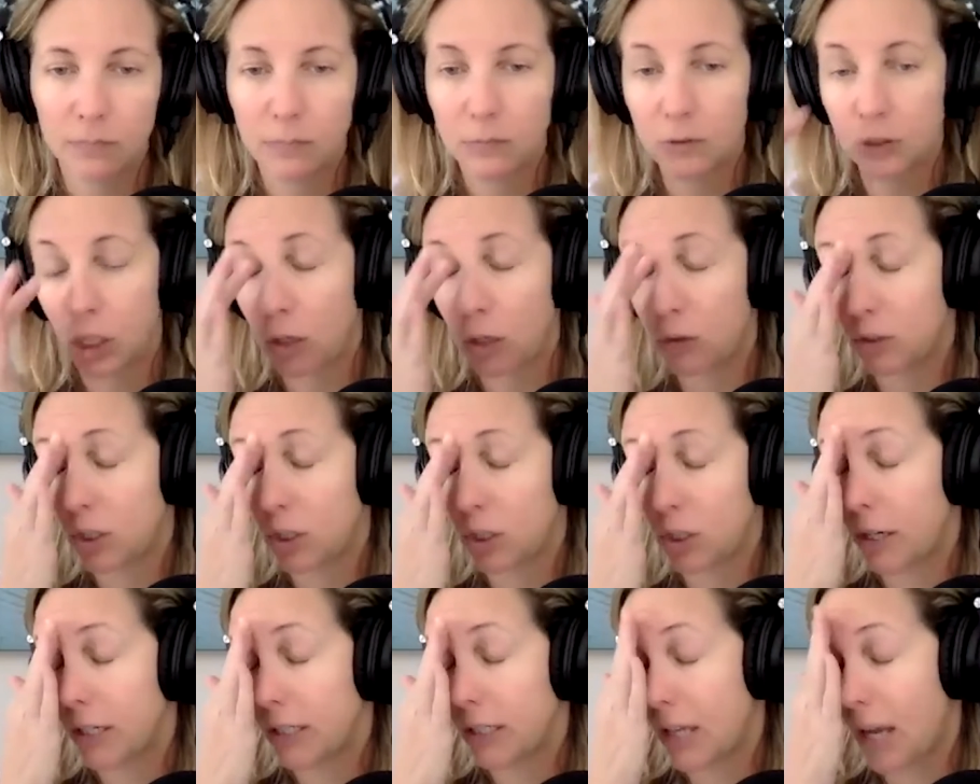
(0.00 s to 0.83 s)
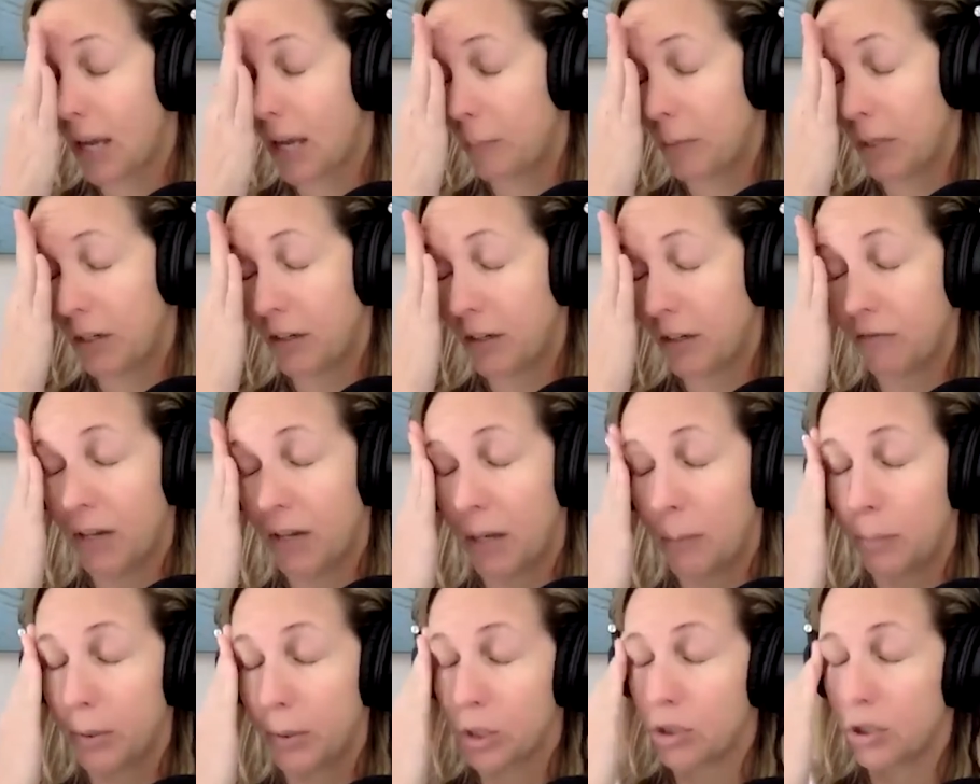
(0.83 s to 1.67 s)
So sorry, Simon, if
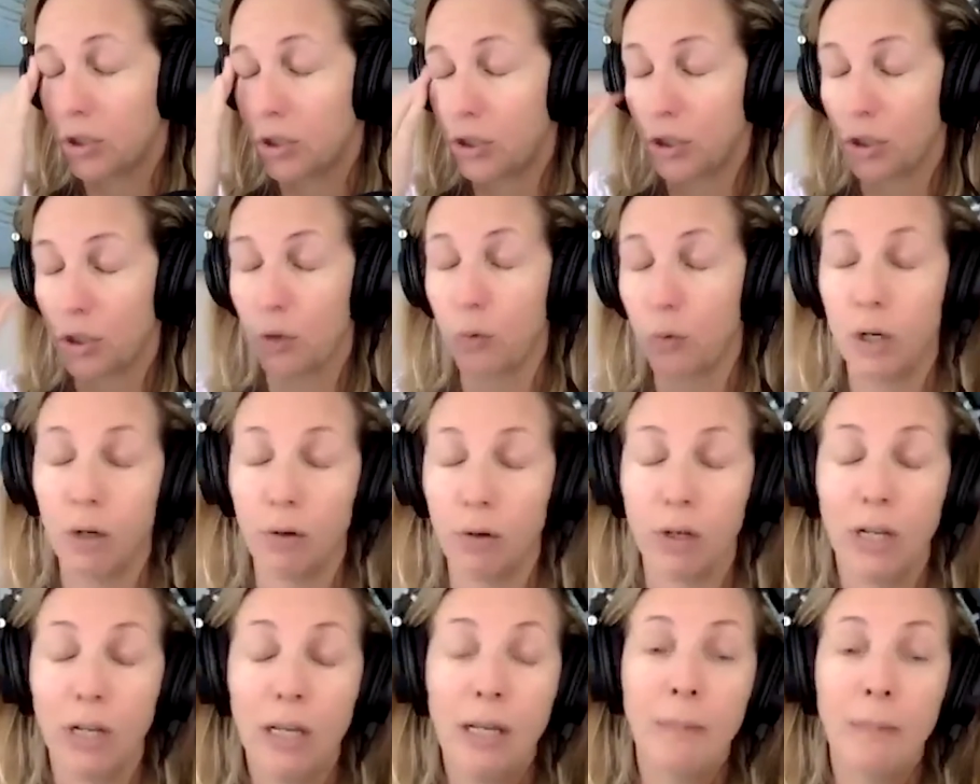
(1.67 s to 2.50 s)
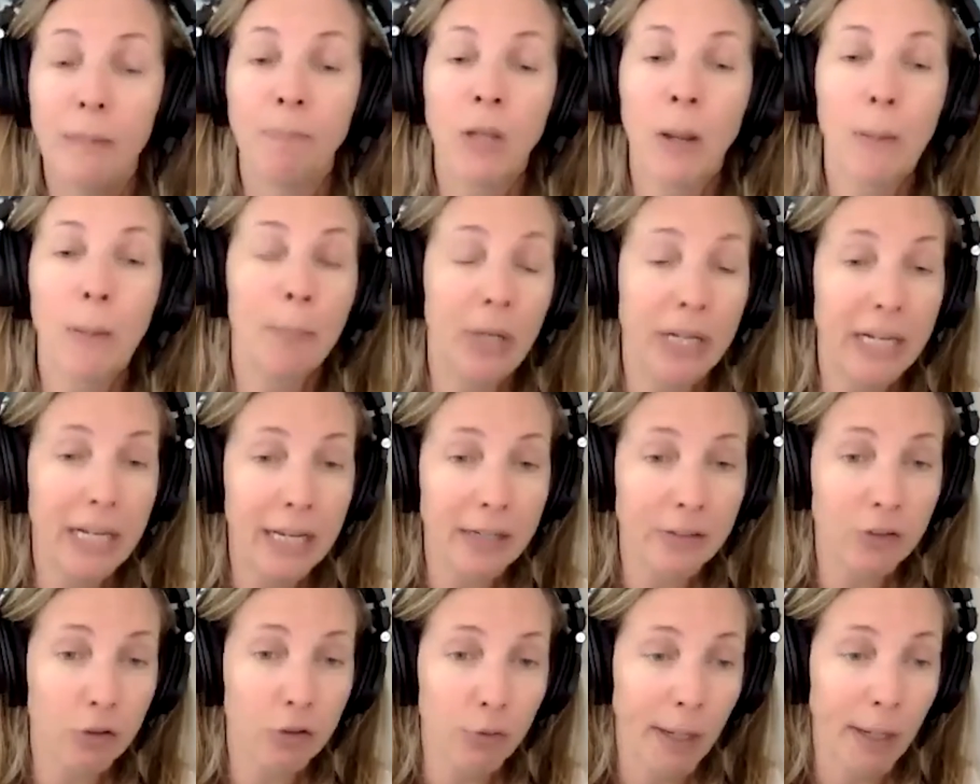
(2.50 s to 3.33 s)
I butchered your quote. But he
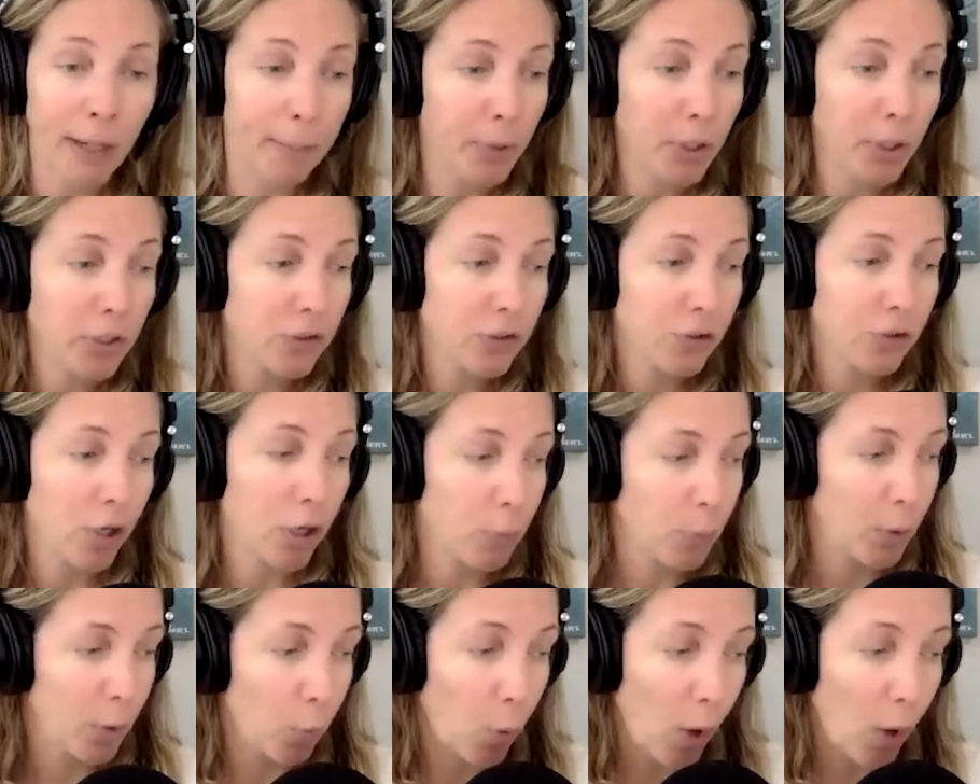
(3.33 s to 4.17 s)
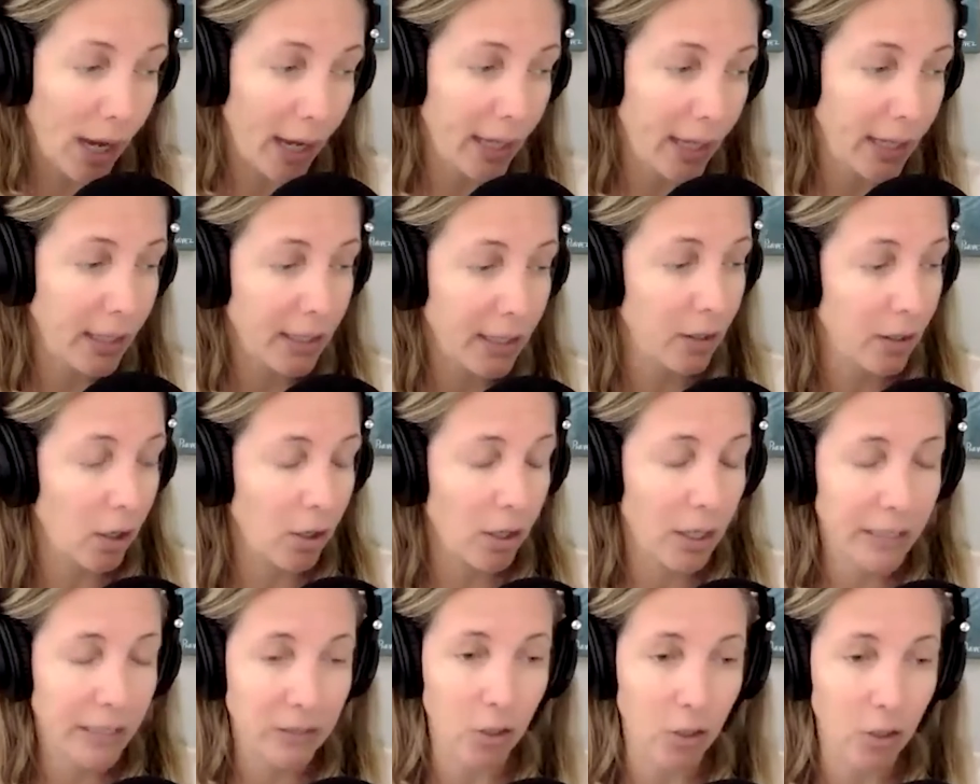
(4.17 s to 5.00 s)
has a great book, Start With Why. It
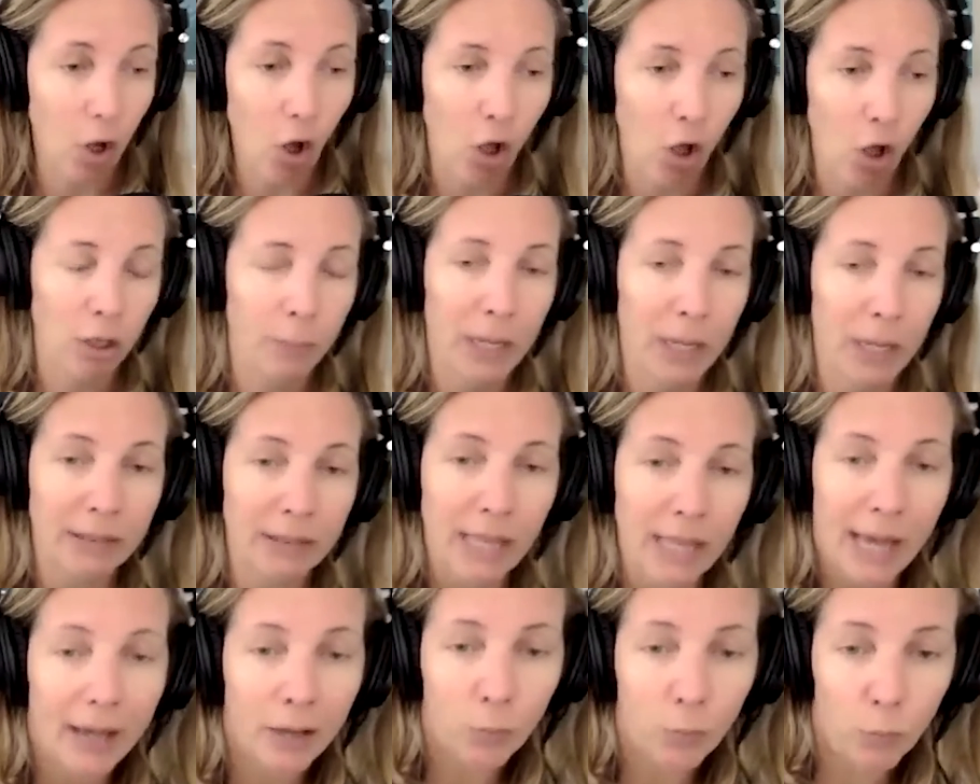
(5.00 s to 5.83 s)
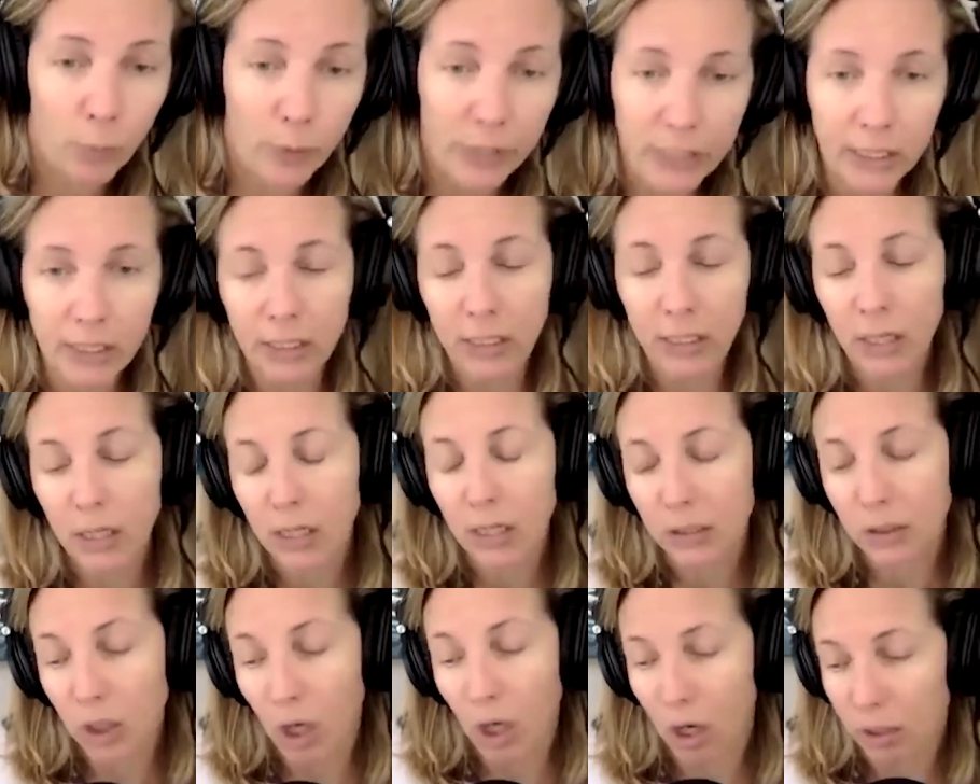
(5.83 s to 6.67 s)
is all about that. We
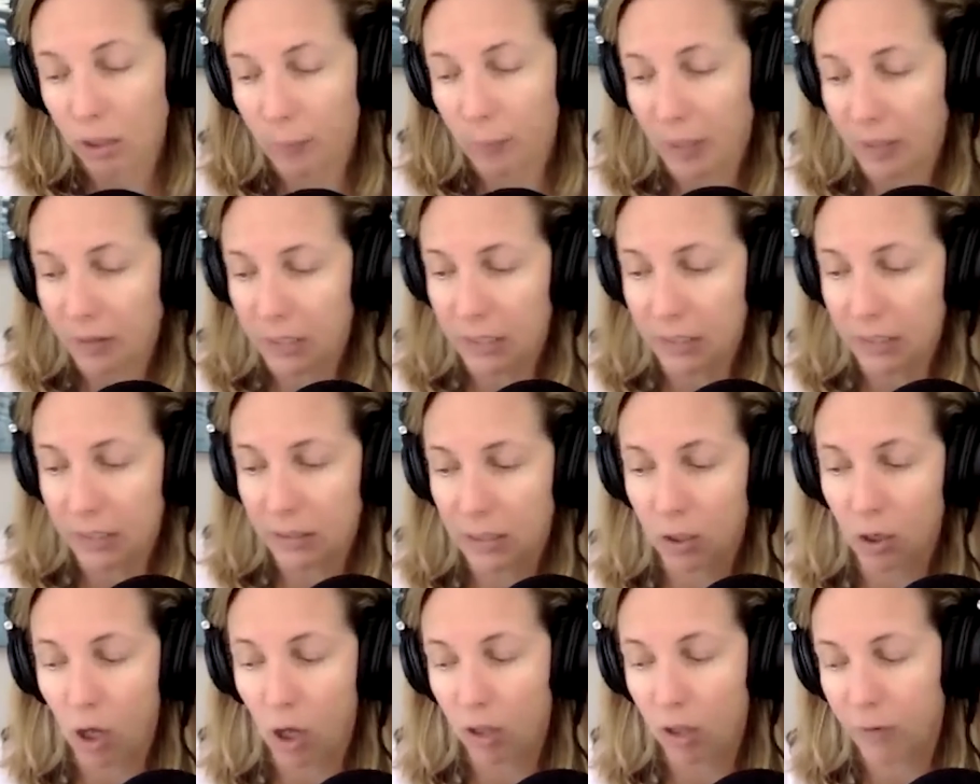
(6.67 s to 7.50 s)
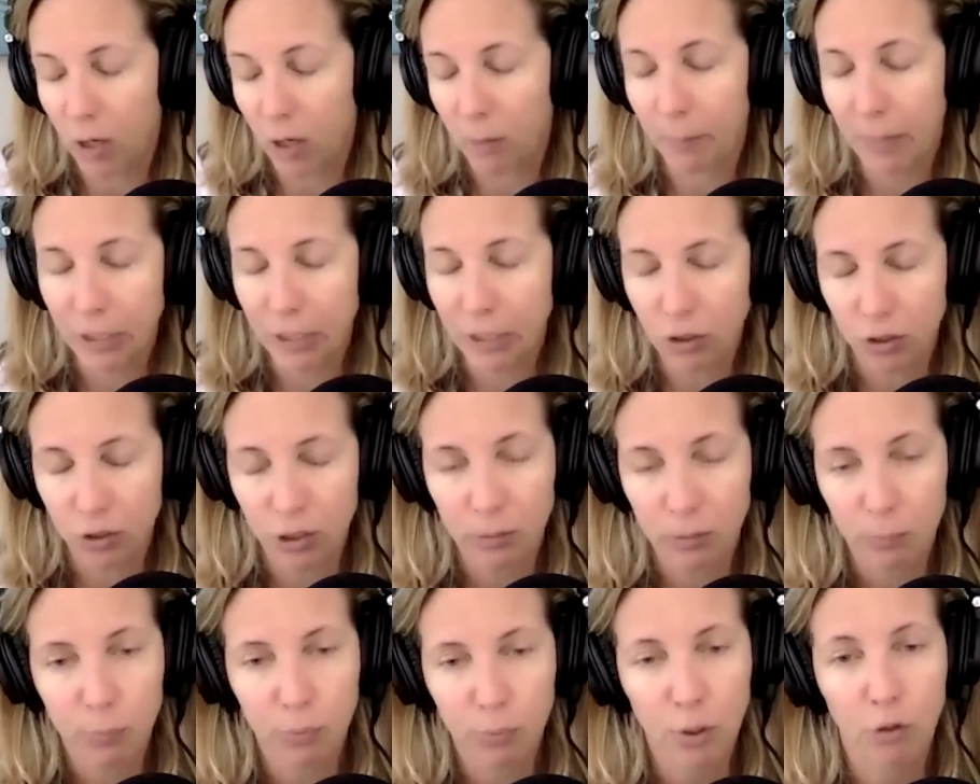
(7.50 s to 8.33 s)
talk about this in all of our
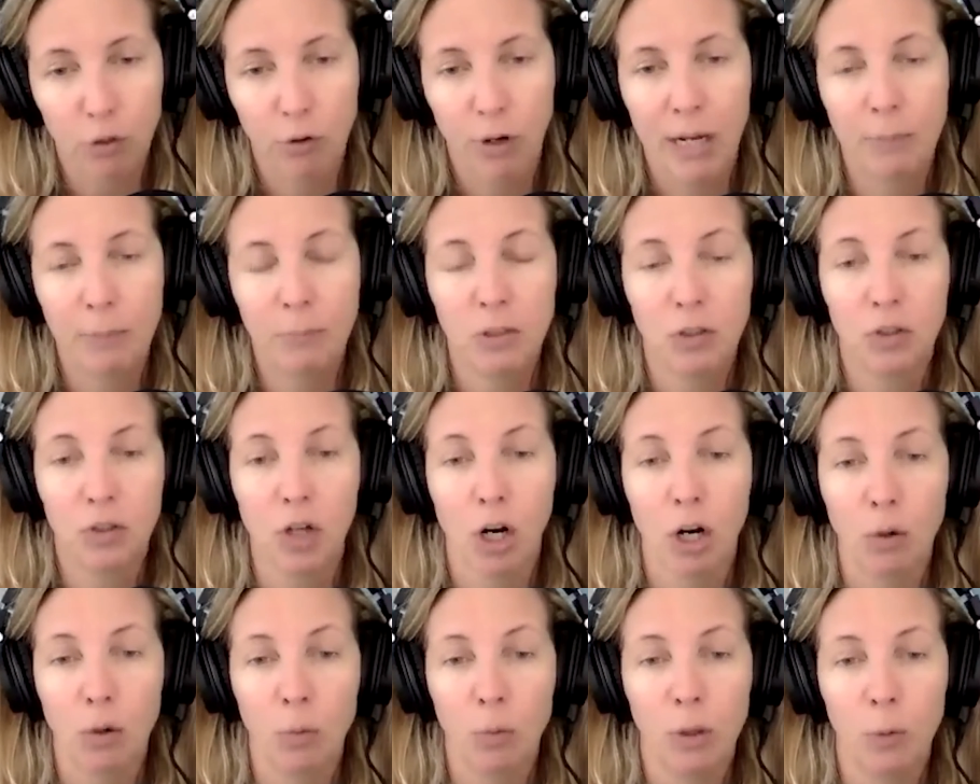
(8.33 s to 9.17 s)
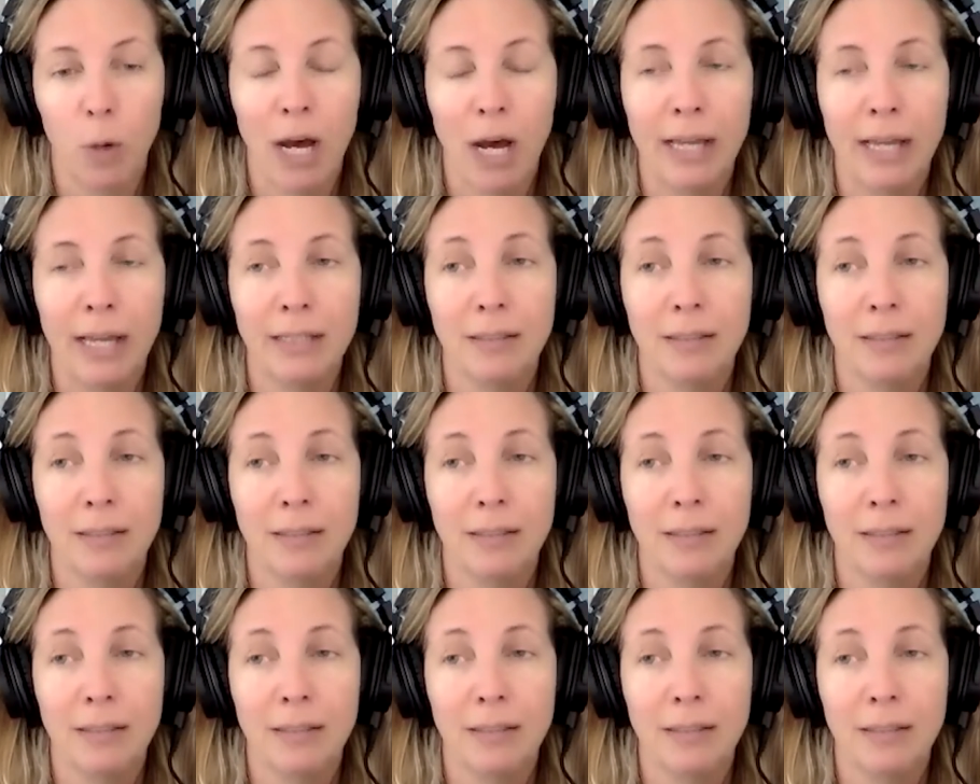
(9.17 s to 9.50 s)
mentorship programs, Start With Why.